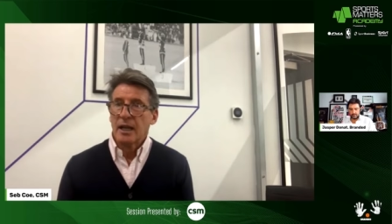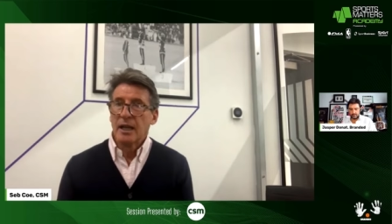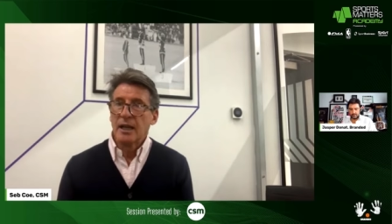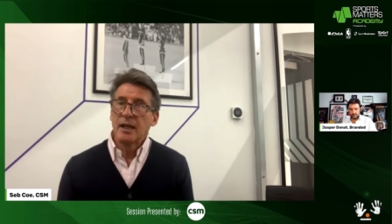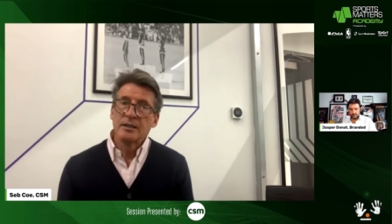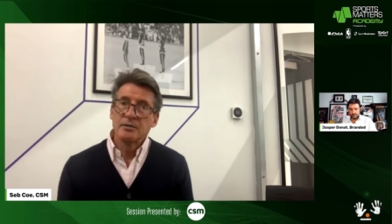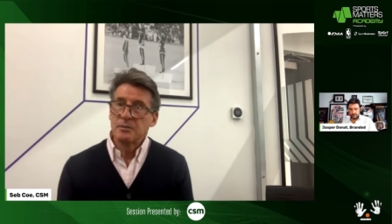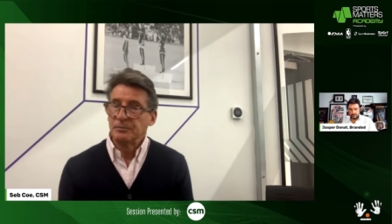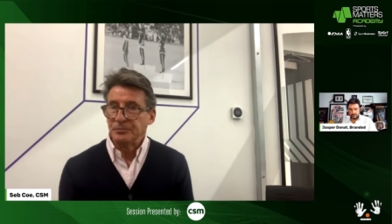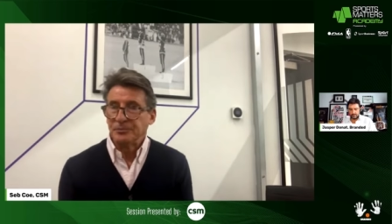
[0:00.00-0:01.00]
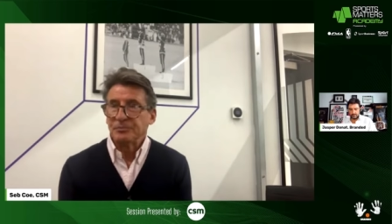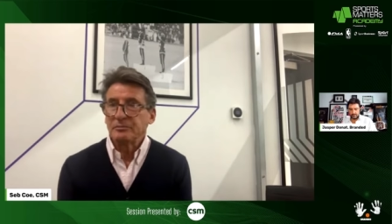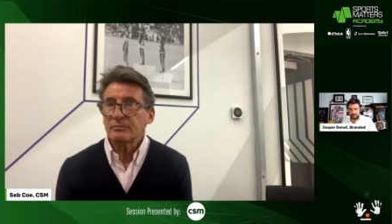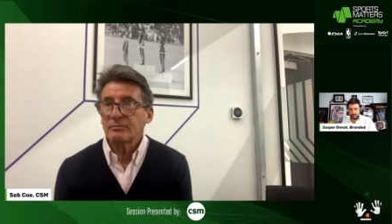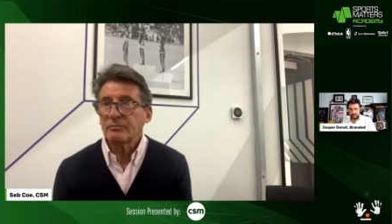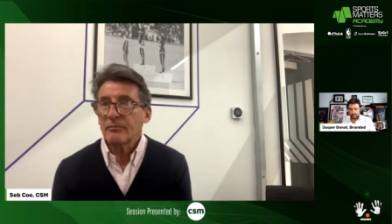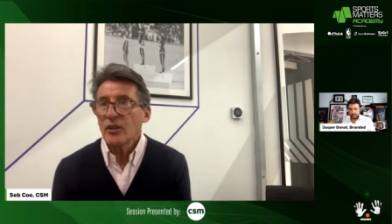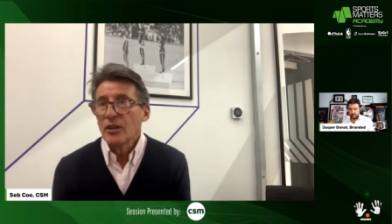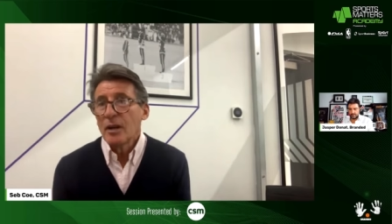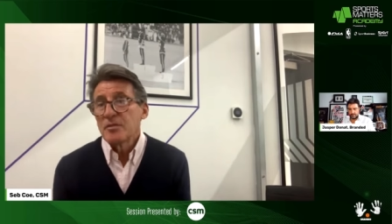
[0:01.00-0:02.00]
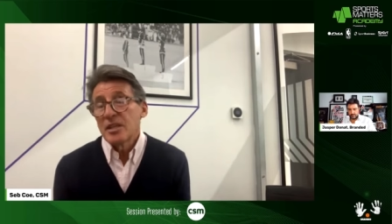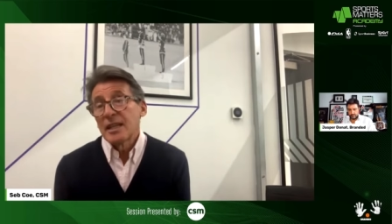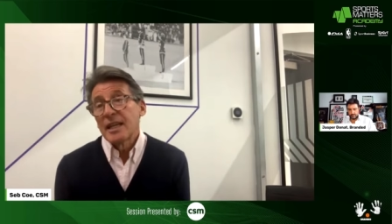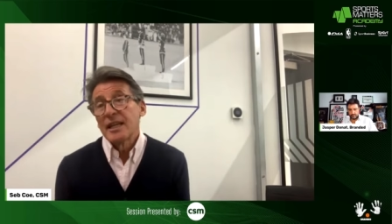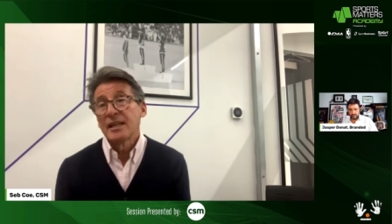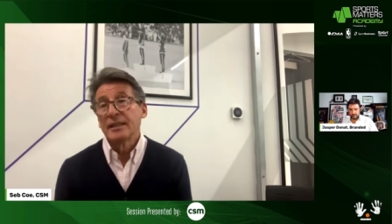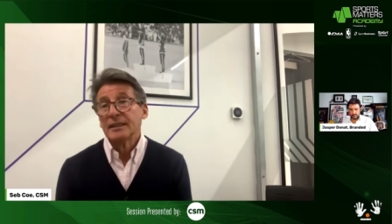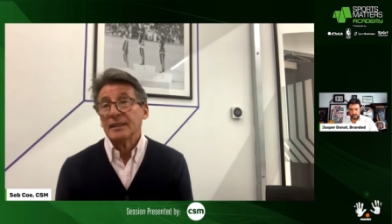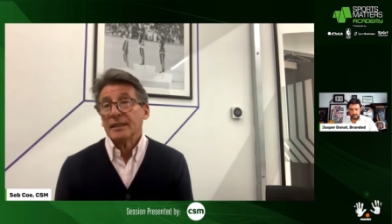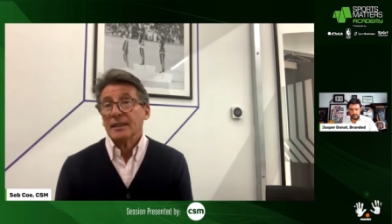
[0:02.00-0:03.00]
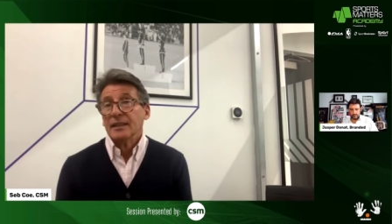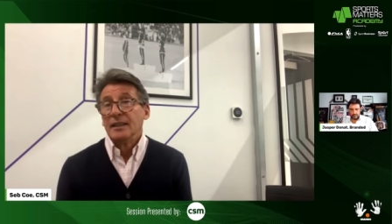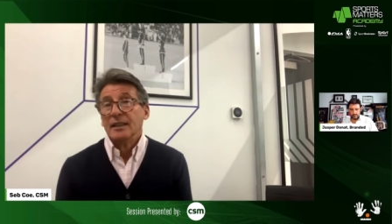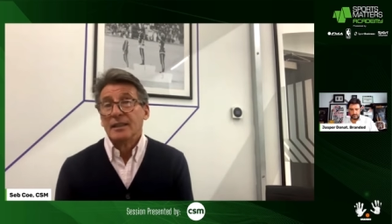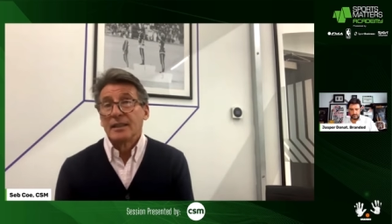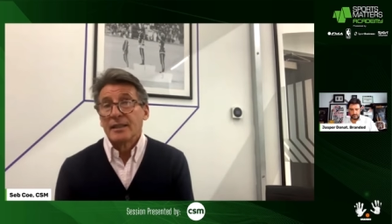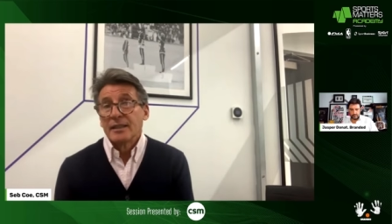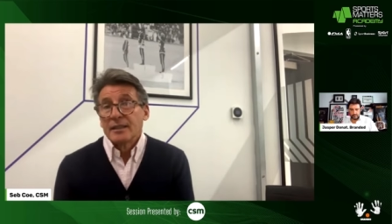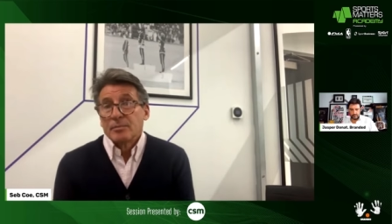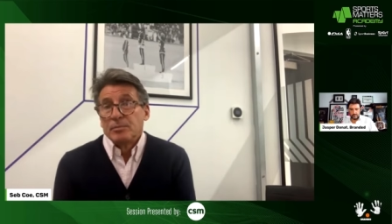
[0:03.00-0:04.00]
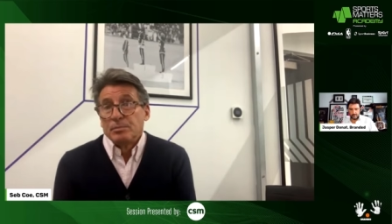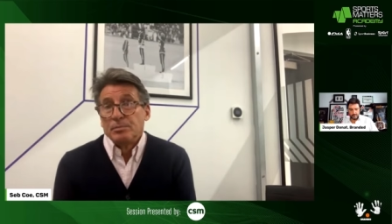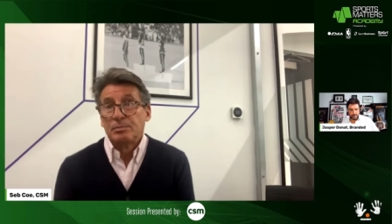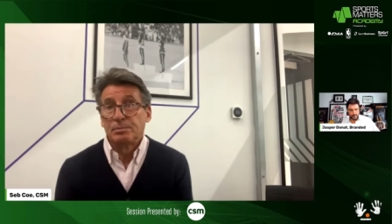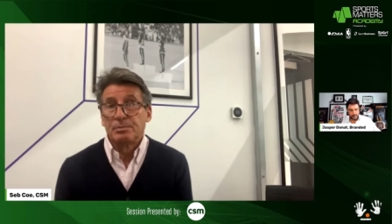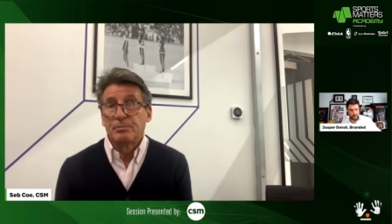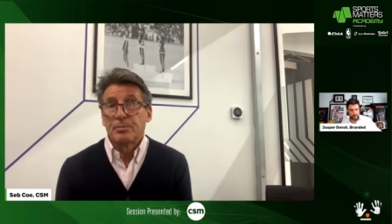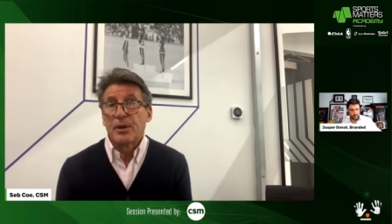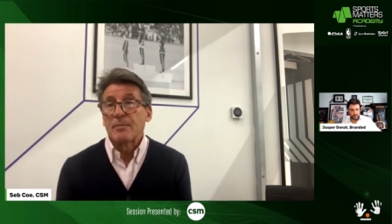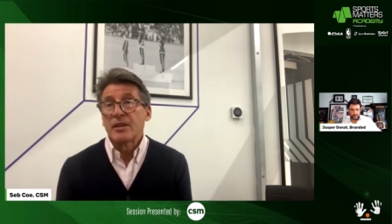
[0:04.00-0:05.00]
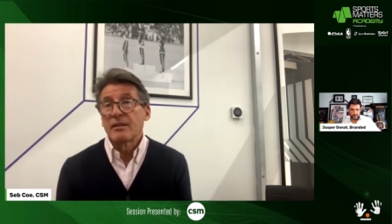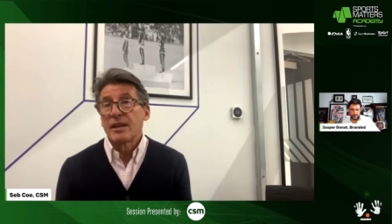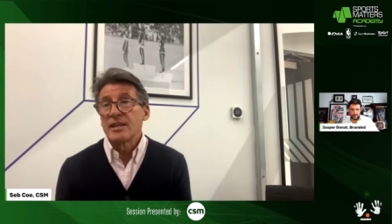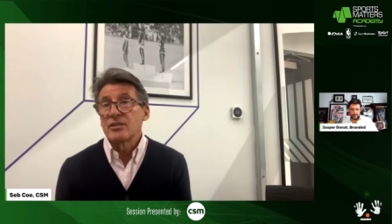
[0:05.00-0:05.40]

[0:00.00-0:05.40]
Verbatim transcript: Uh, and, you know, I'm sitting here uh, in a premier